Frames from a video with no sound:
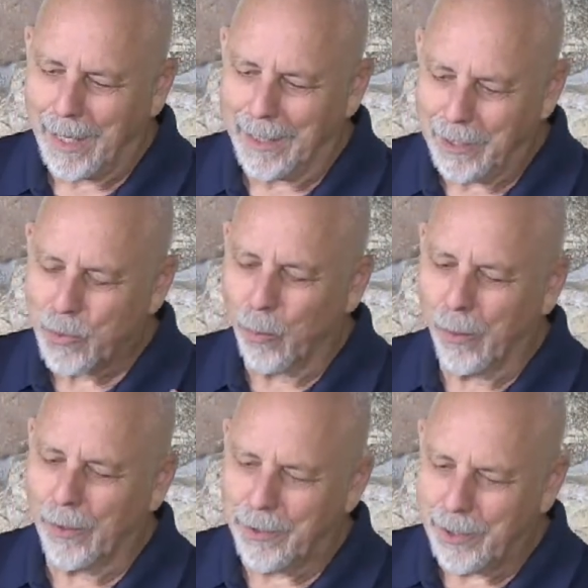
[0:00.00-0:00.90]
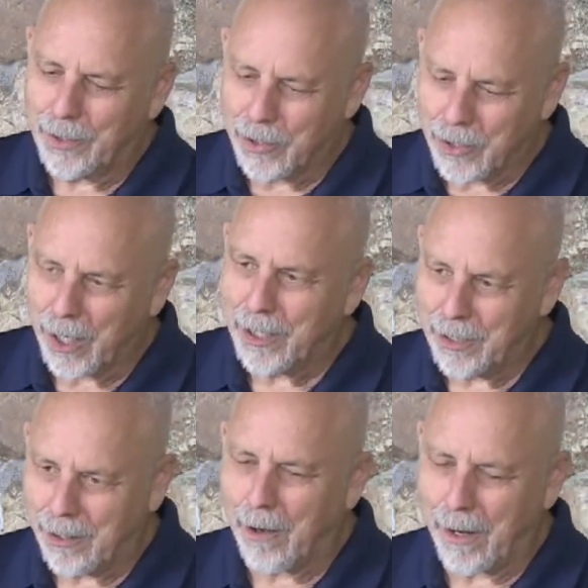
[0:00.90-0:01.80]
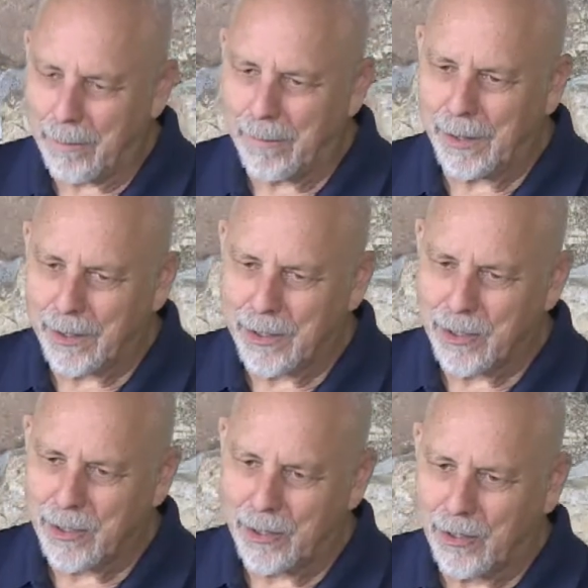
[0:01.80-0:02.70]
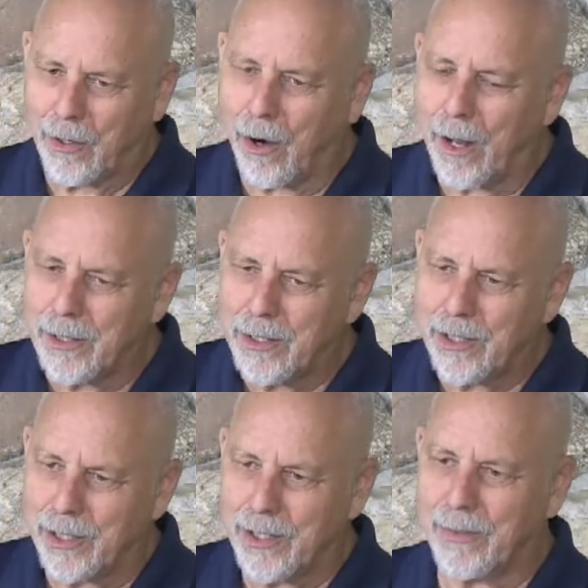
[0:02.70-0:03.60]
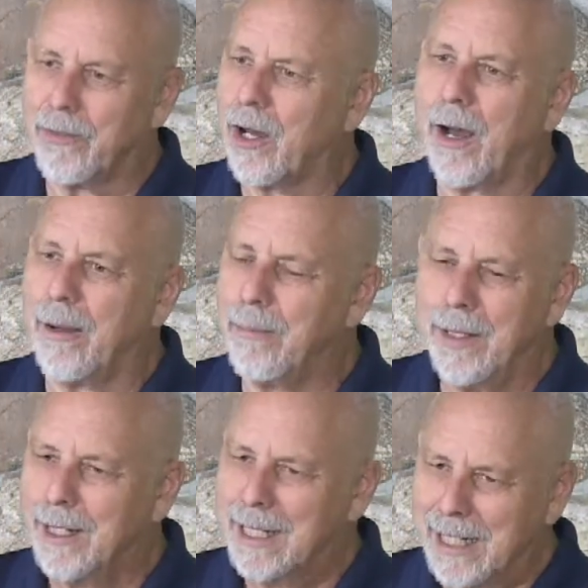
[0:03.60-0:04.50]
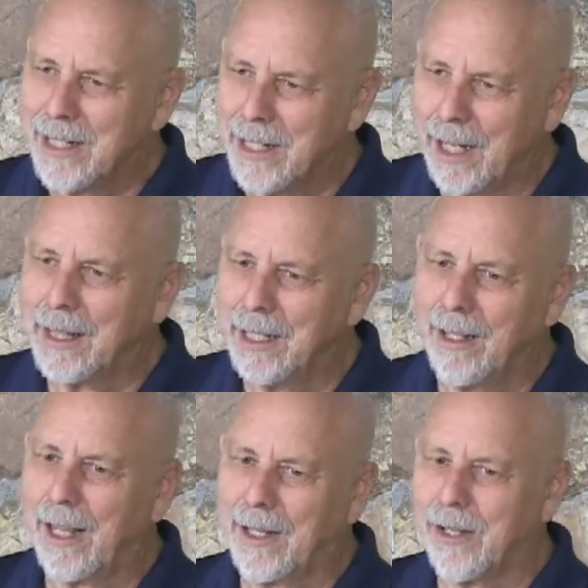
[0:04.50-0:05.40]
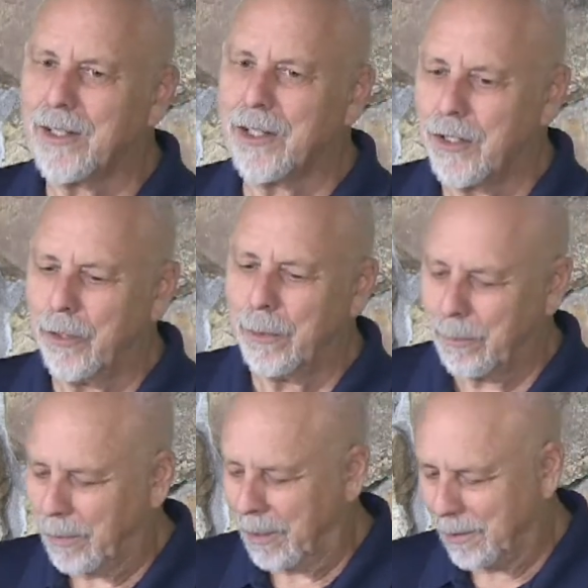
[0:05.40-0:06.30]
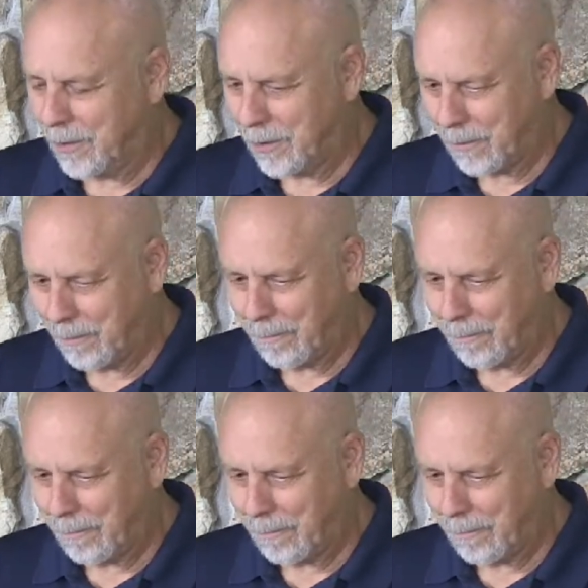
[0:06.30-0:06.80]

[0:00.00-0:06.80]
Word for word: And it's worthy to study time because God's sense of time is nothing like us as human beings.